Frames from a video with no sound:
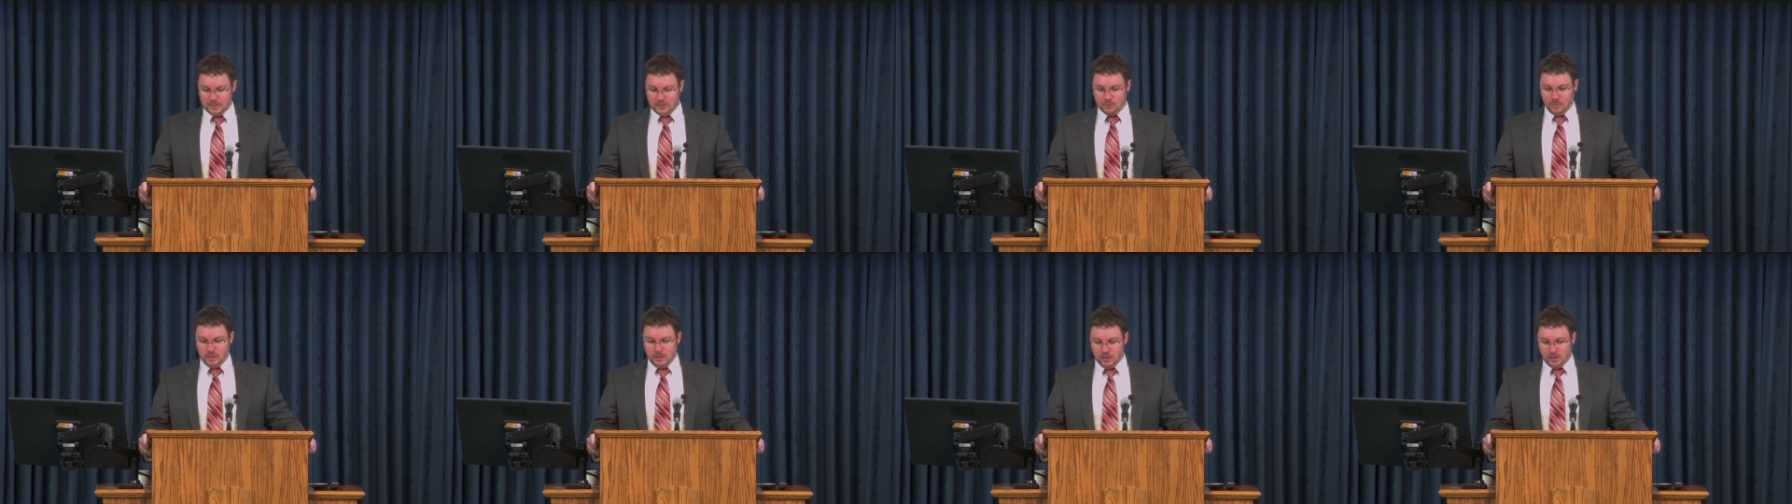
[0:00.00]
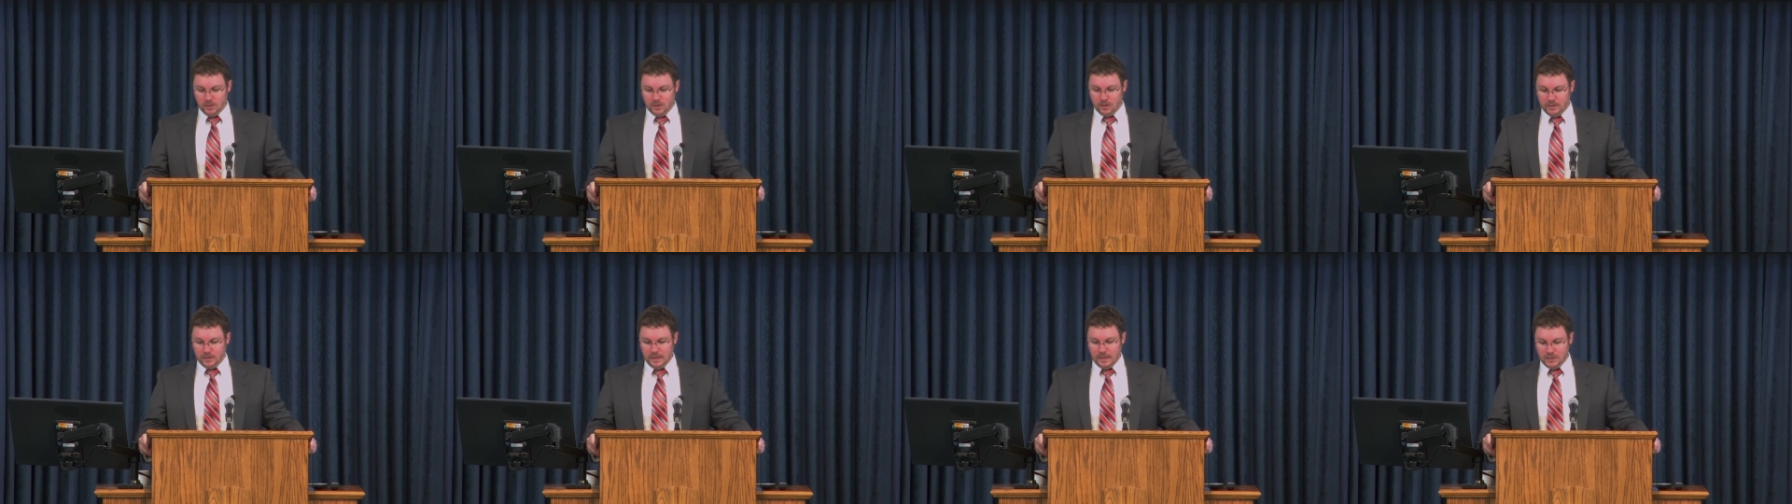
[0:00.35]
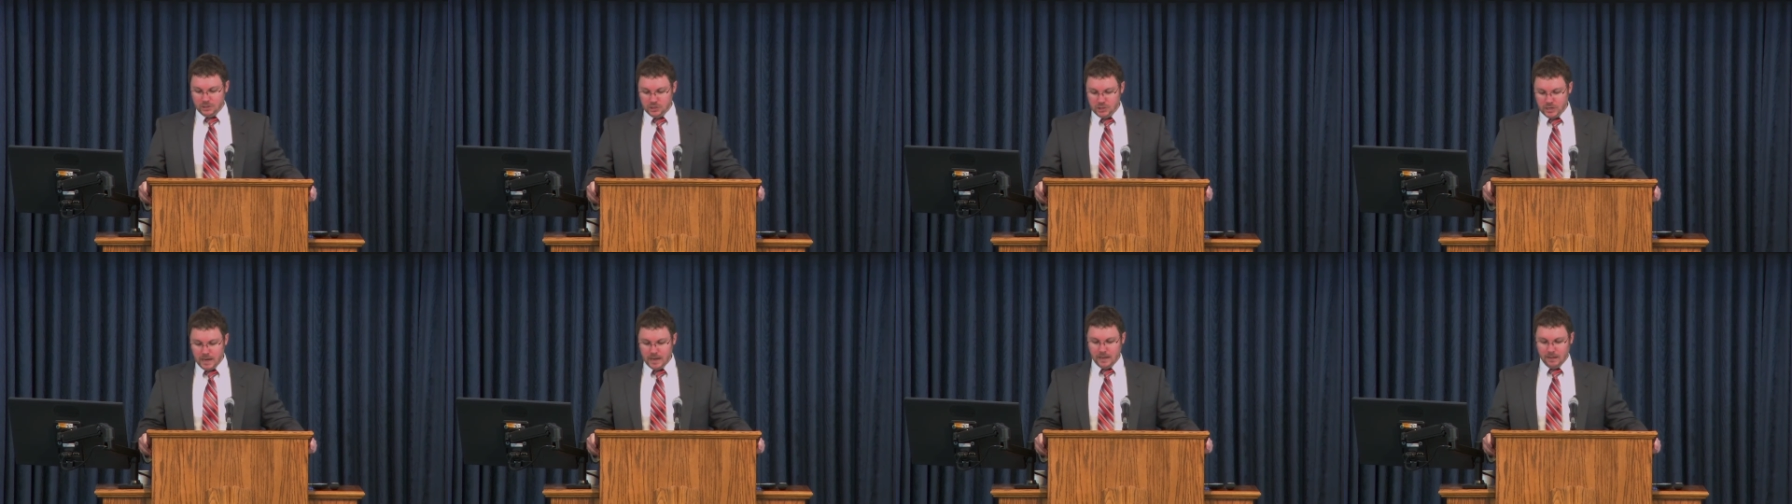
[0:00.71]
we learn that
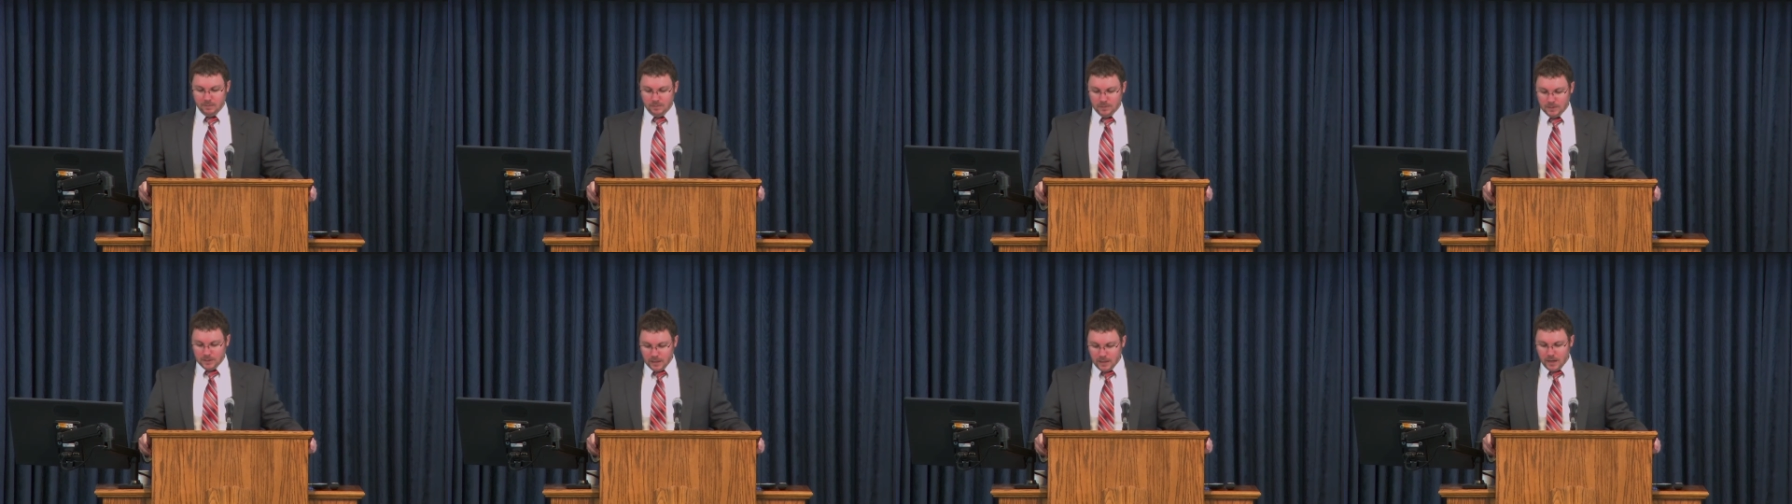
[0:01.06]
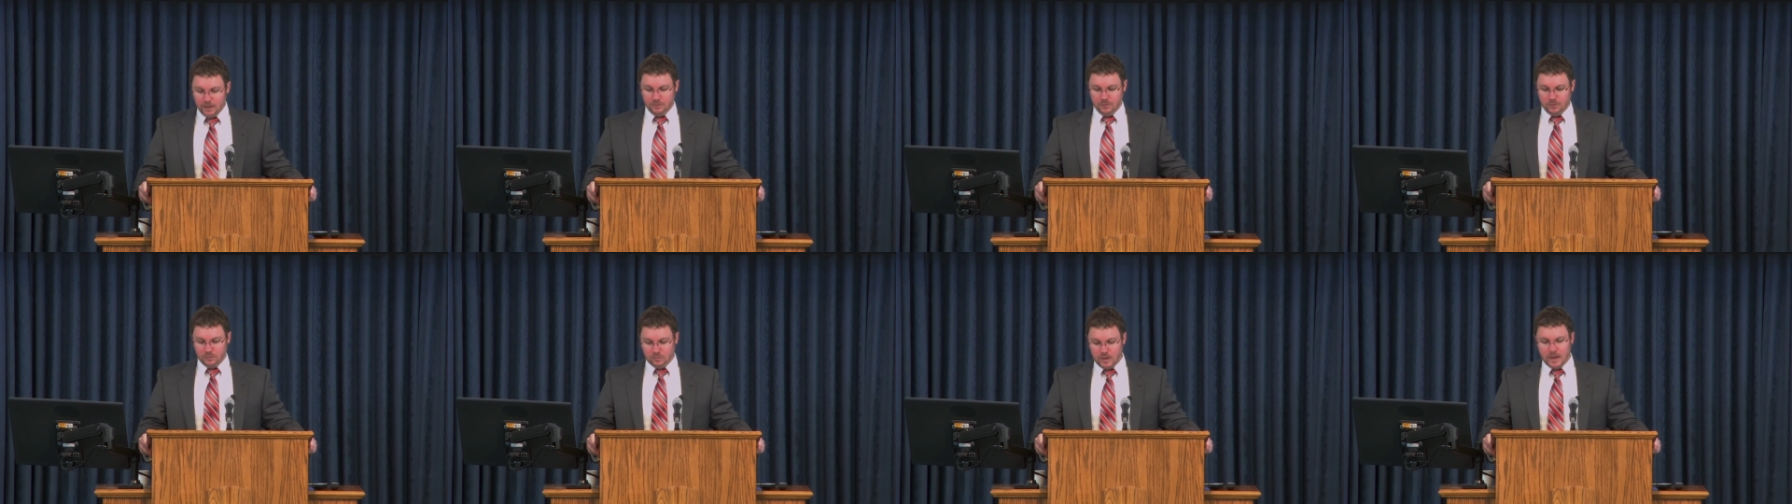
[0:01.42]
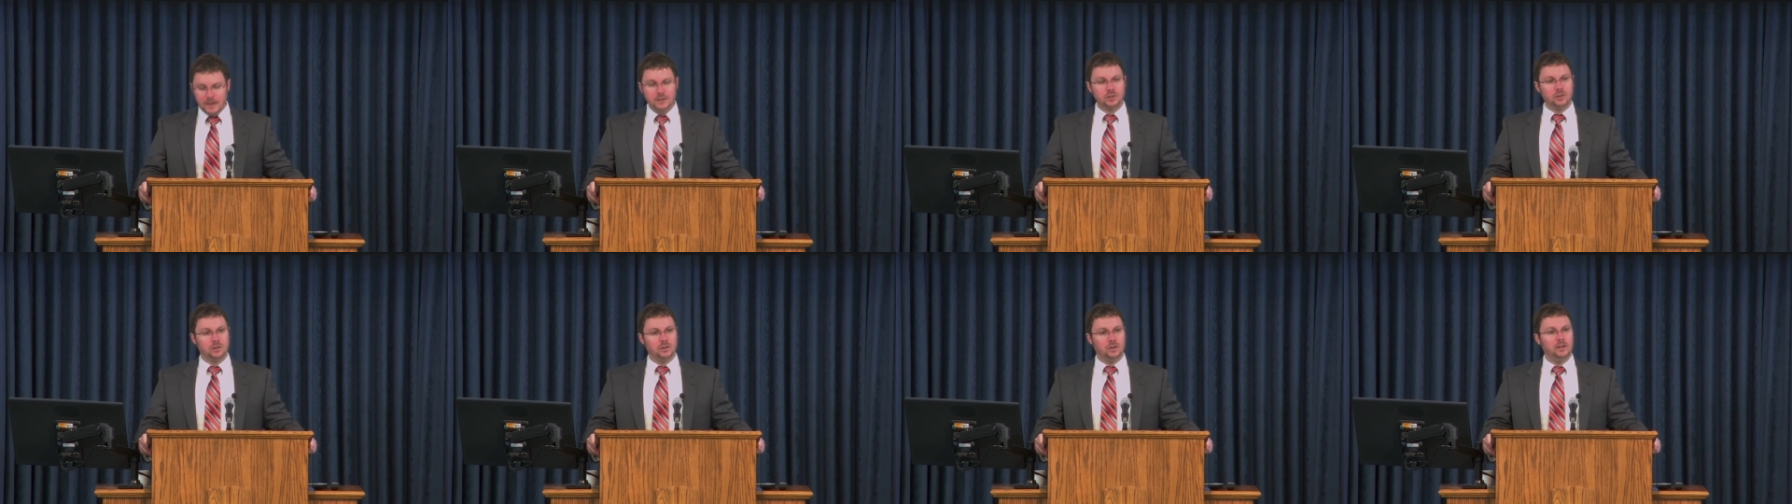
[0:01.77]
Jacob loved
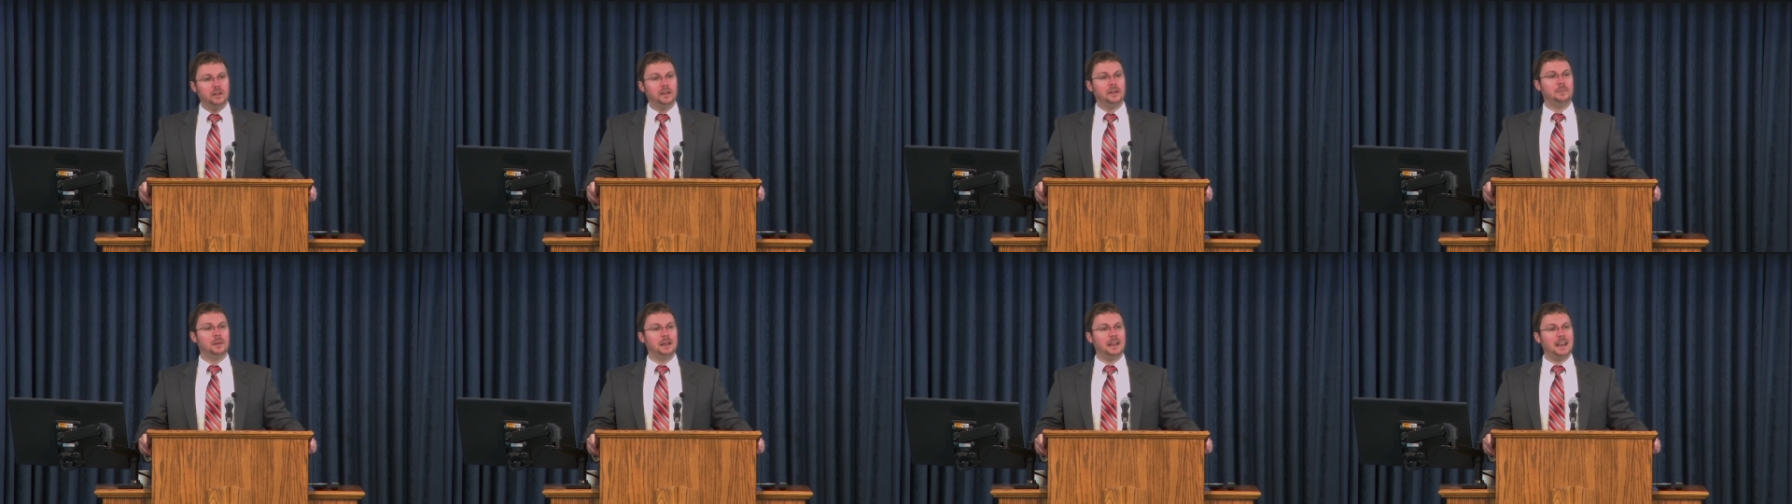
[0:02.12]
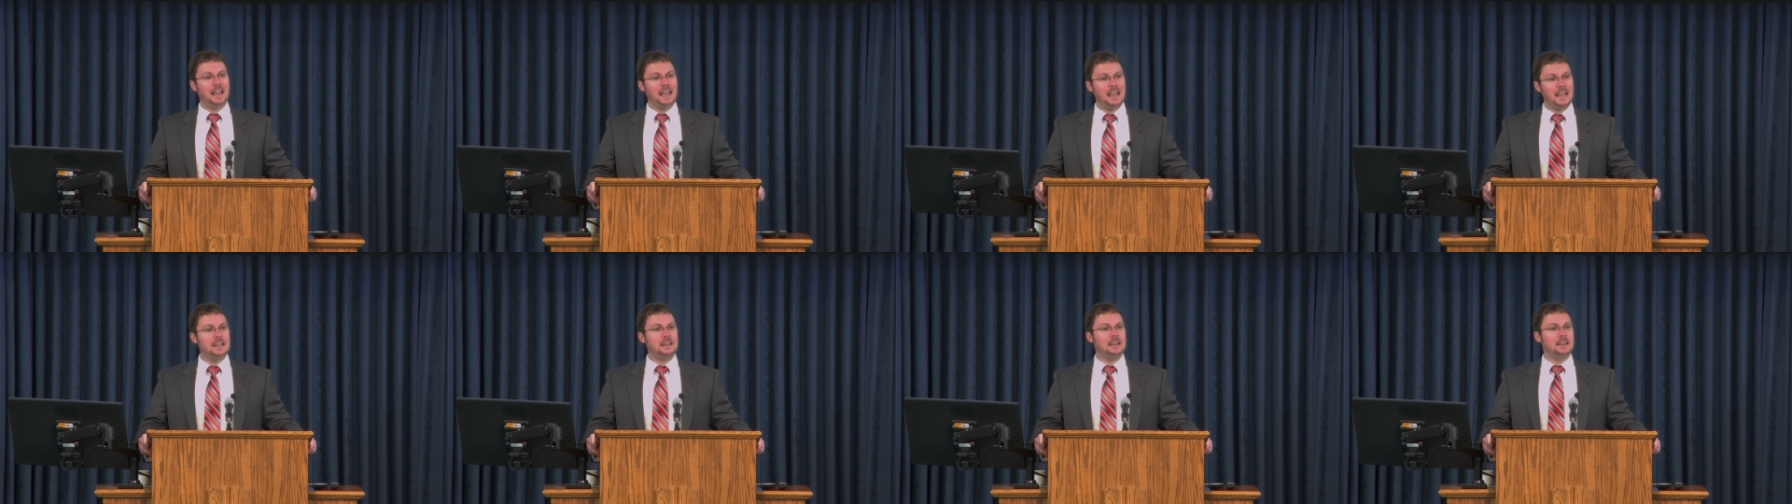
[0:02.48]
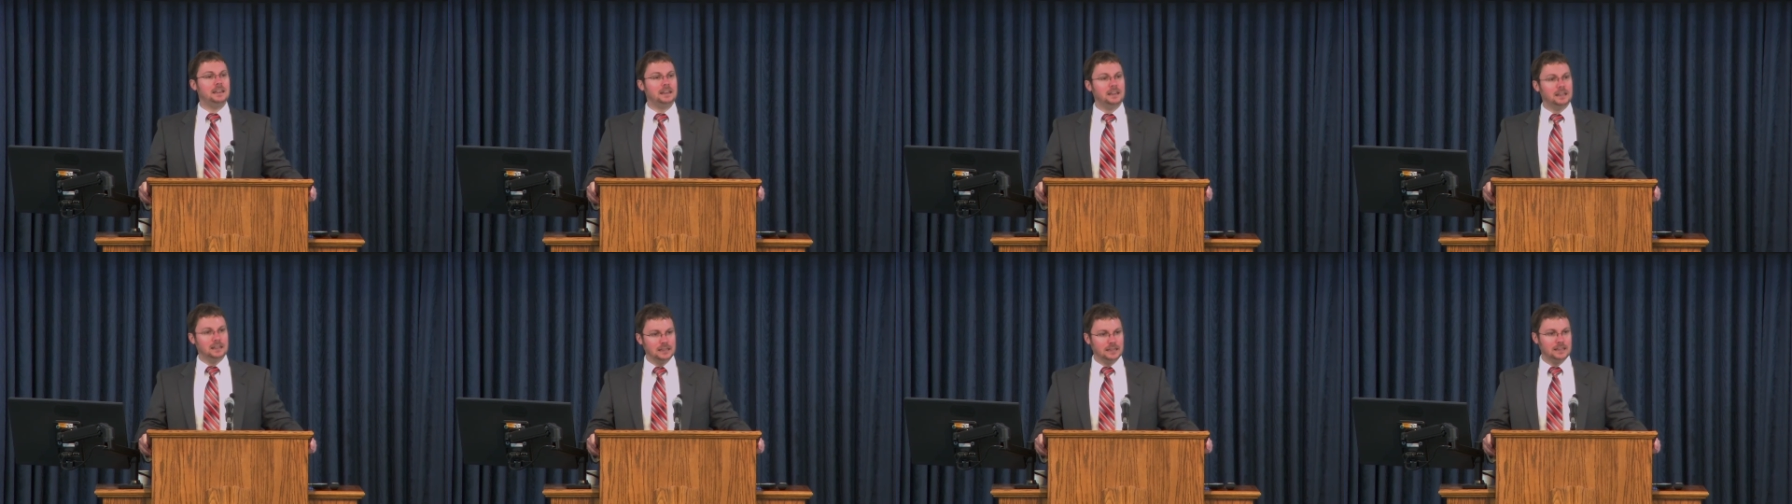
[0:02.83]
Rachel but
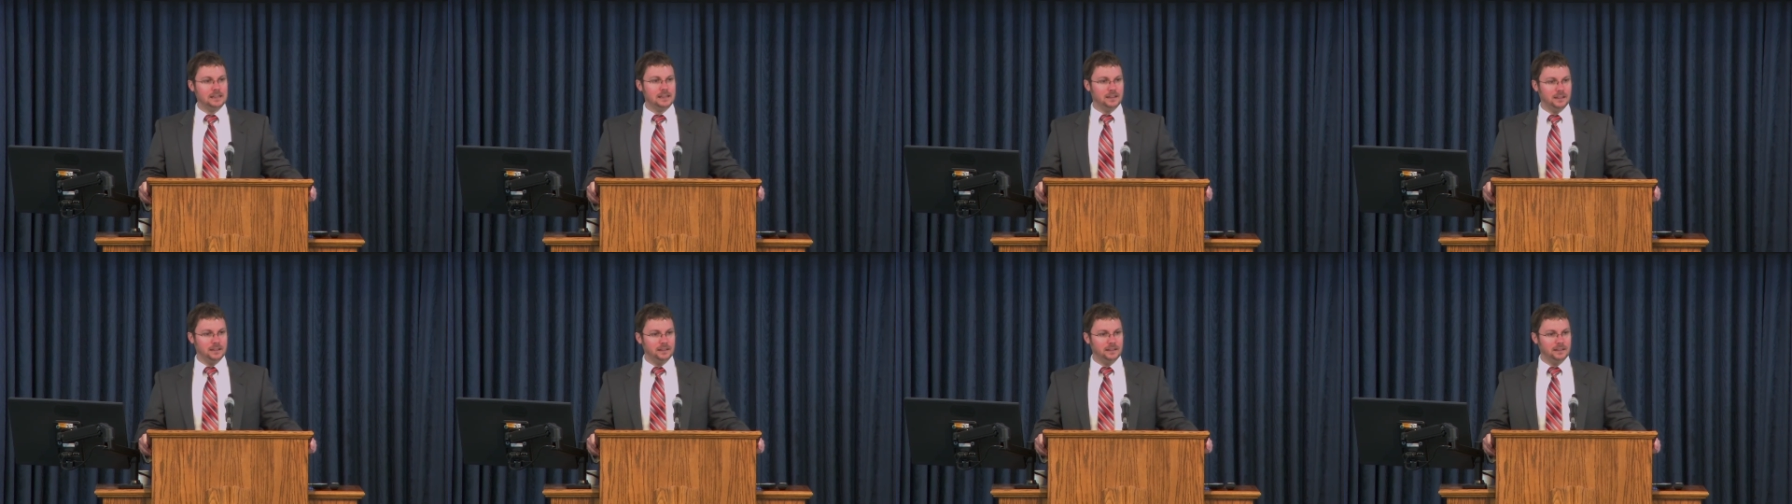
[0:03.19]
hated Leah.